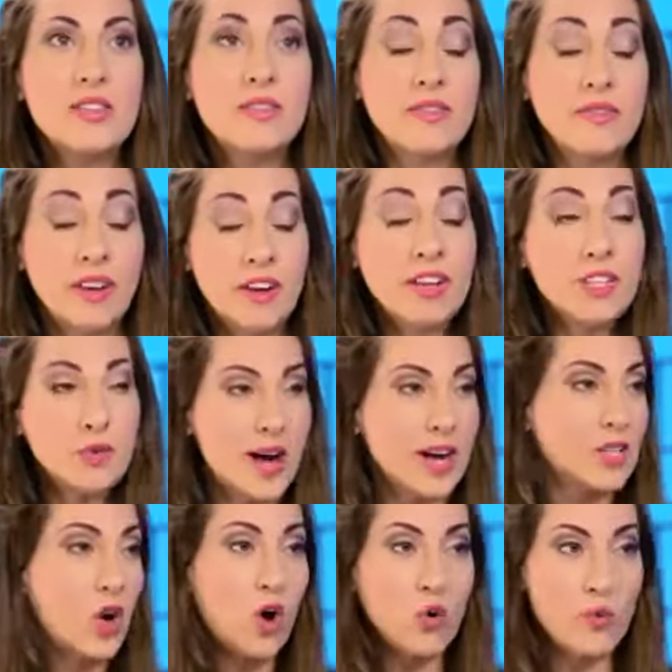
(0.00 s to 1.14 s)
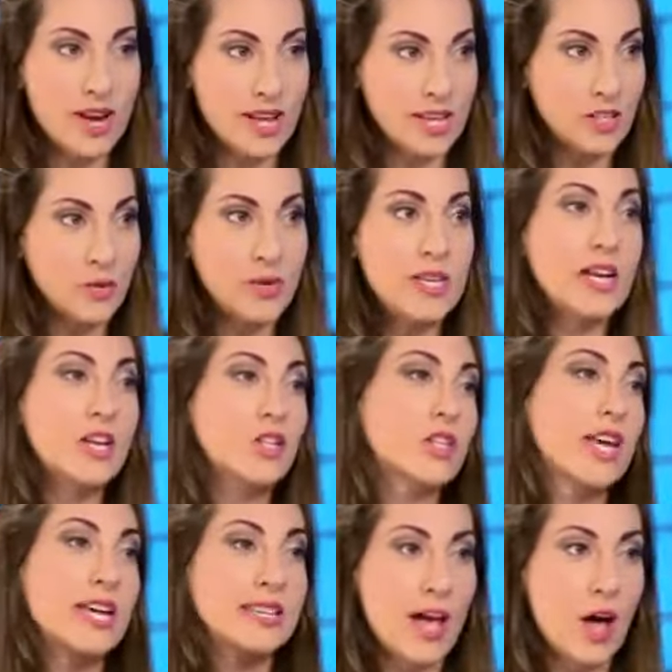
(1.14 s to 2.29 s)
is very direct already. So he
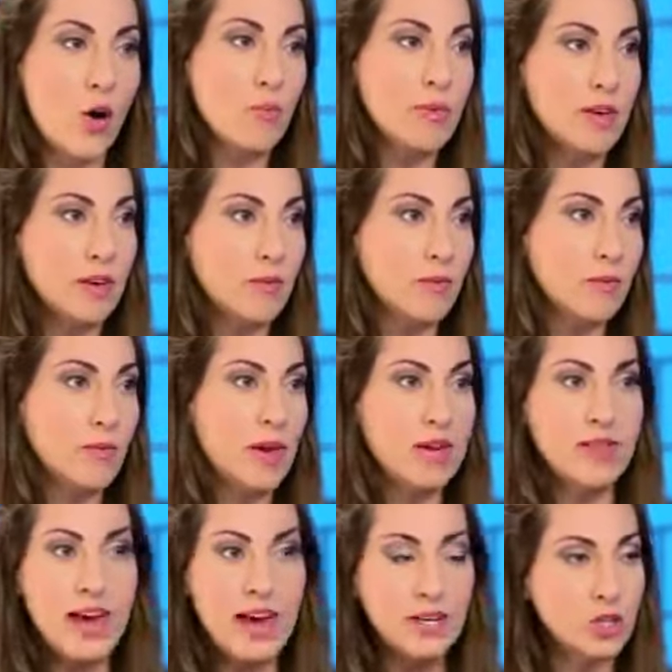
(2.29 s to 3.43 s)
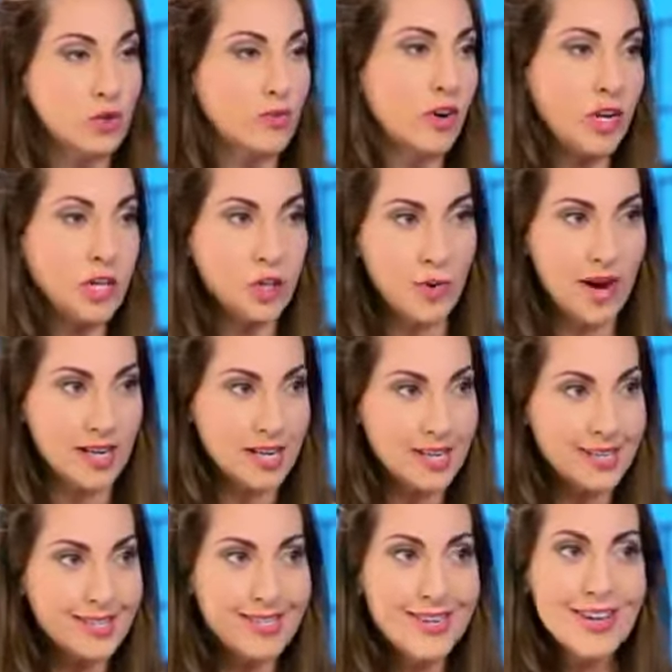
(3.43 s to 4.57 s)
actually has helped me in that just very
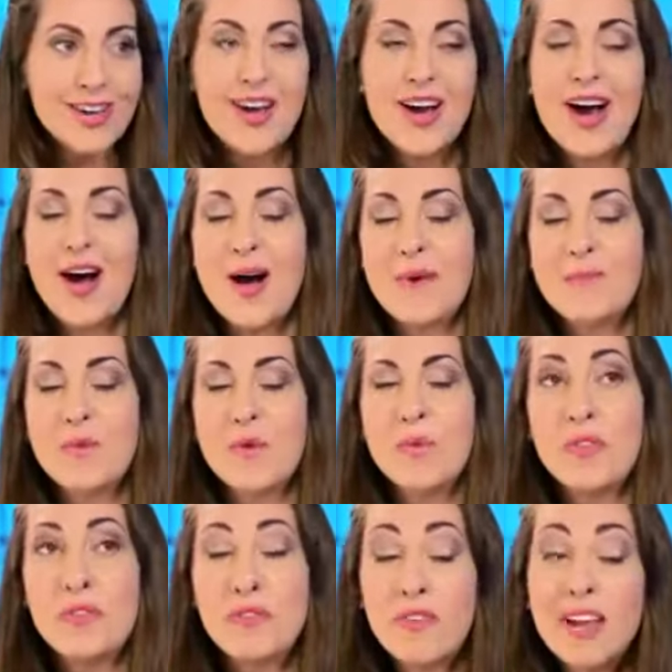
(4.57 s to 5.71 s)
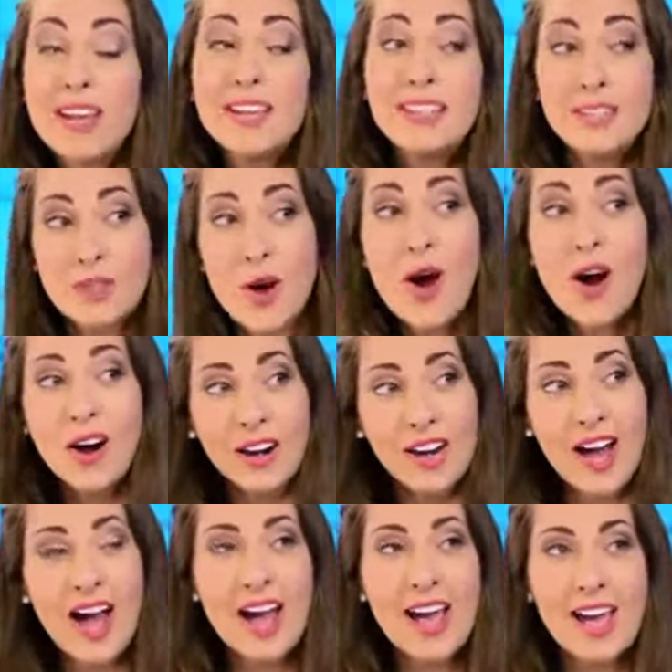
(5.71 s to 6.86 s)
directness. With friends, it's hard.
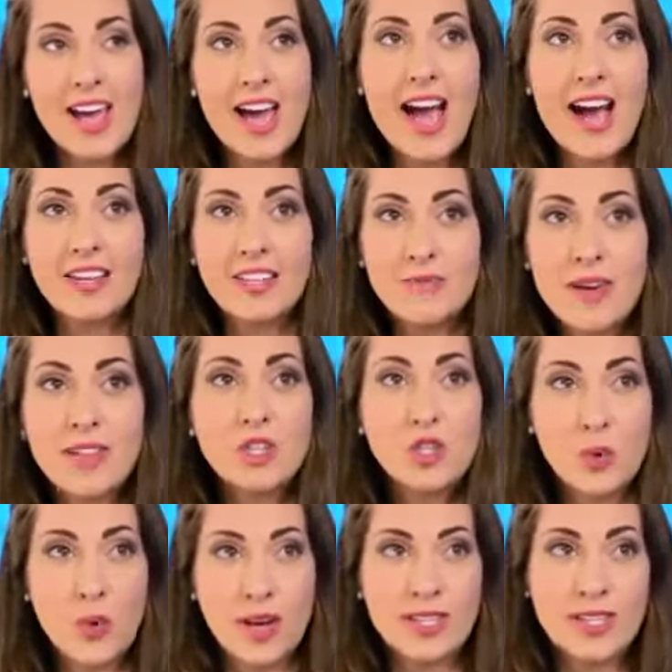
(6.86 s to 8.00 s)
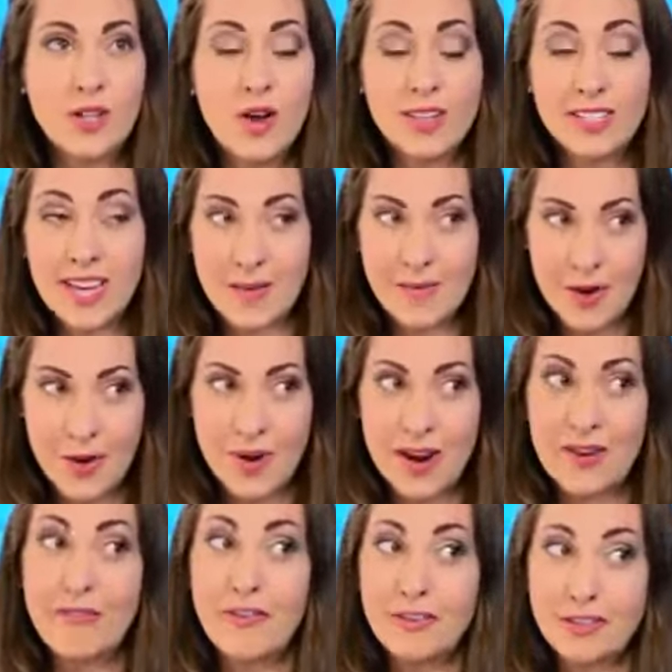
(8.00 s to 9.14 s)
I had to make the choice a long time ago when I
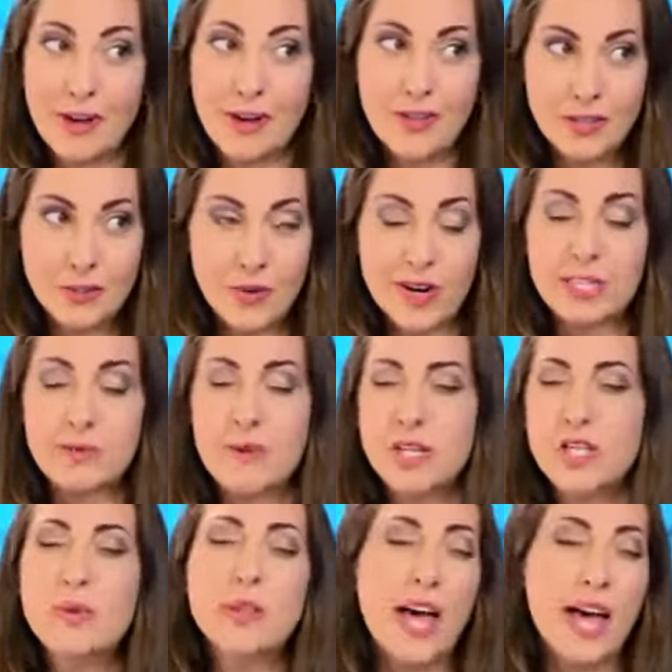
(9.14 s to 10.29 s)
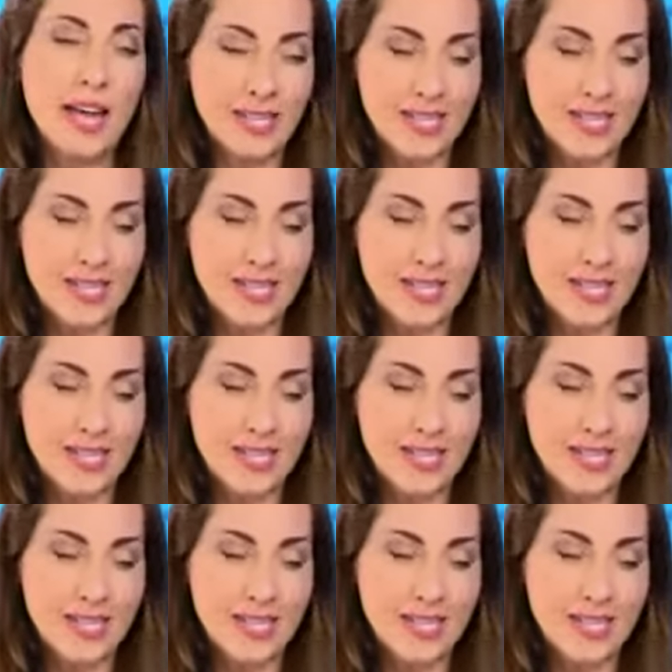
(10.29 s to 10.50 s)
first started this work, especially with lie